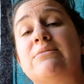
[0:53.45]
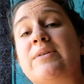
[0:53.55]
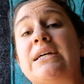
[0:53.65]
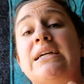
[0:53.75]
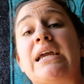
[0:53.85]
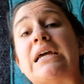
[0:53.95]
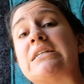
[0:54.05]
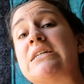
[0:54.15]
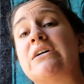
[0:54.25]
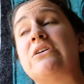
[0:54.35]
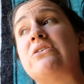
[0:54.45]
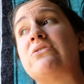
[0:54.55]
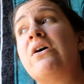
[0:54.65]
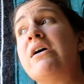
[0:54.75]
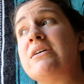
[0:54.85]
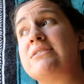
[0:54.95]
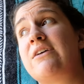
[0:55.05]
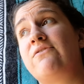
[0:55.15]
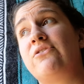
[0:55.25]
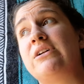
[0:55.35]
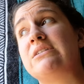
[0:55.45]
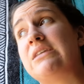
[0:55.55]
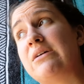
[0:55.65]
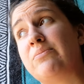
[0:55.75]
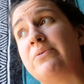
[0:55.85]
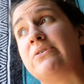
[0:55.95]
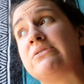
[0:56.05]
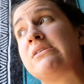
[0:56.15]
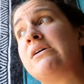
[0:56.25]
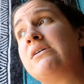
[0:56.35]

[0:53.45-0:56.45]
but I can tell you several examples.